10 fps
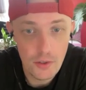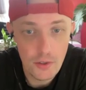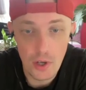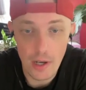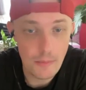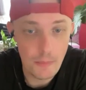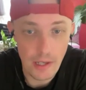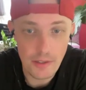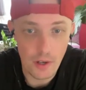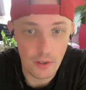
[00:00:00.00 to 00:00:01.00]
just
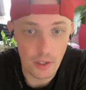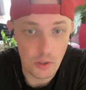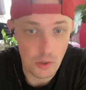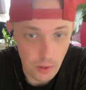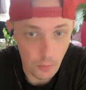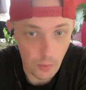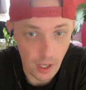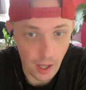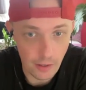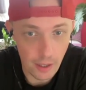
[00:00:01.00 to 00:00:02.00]
based on the tour that
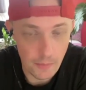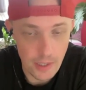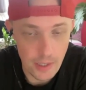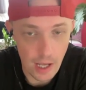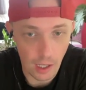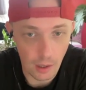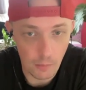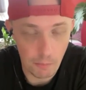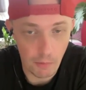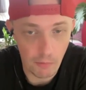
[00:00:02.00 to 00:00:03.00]
we ended up taking
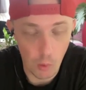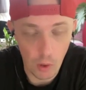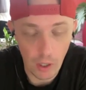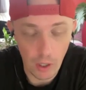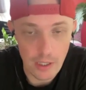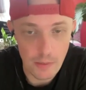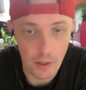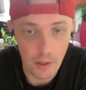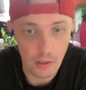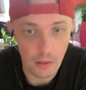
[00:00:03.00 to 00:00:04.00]
beforehand
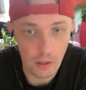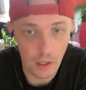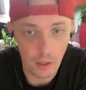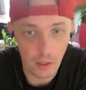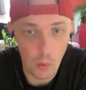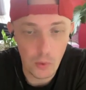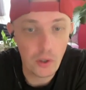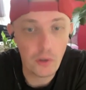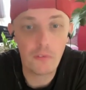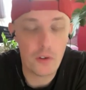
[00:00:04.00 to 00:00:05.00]
but uh, what were
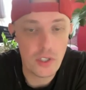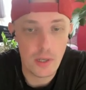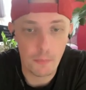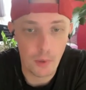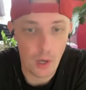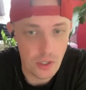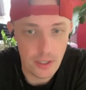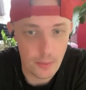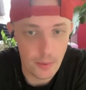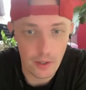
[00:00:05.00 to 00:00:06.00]
your first
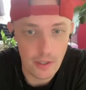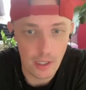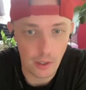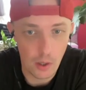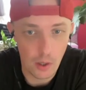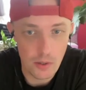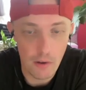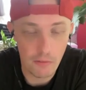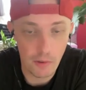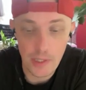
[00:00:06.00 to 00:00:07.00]
impressions about the stanley
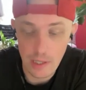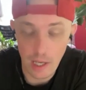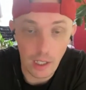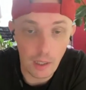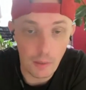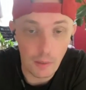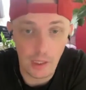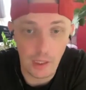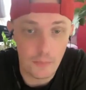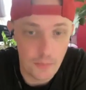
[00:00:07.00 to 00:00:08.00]
hotel from a psychic
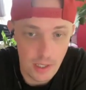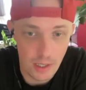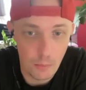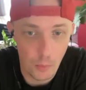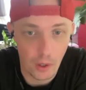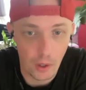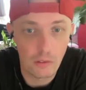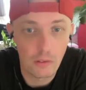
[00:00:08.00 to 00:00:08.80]
medium standpoint